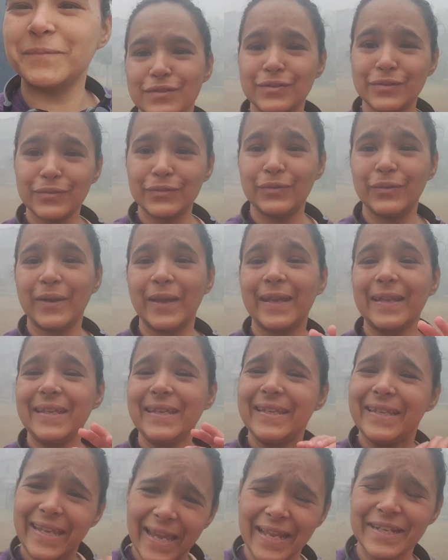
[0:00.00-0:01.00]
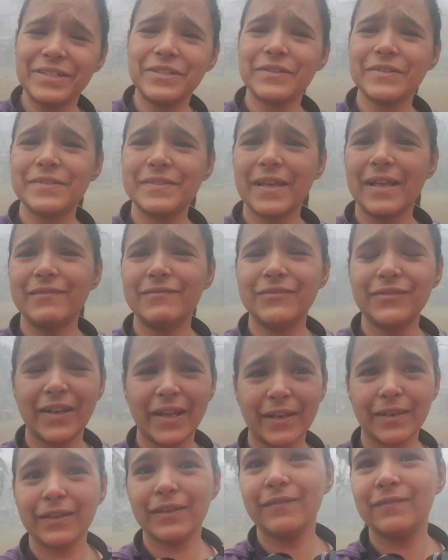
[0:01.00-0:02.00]
So get yourself
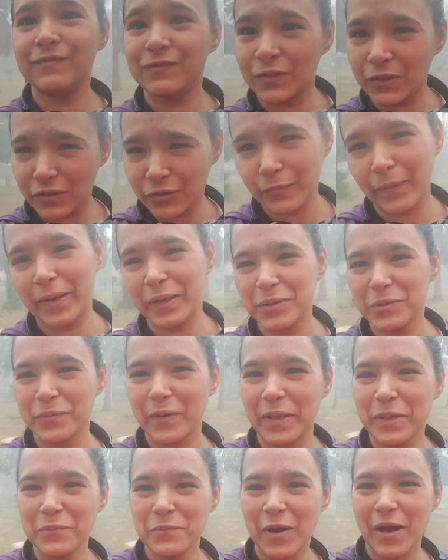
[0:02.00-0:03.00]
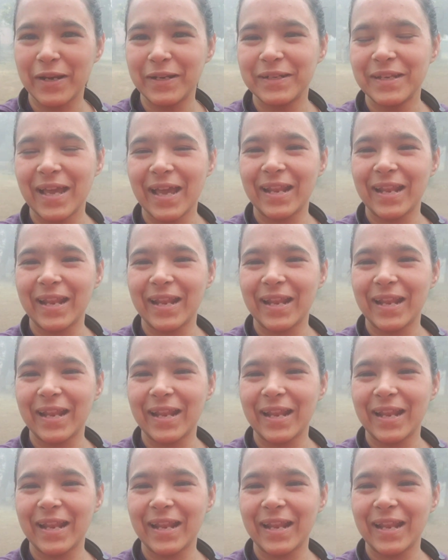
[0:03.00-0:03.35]
ready for 2021,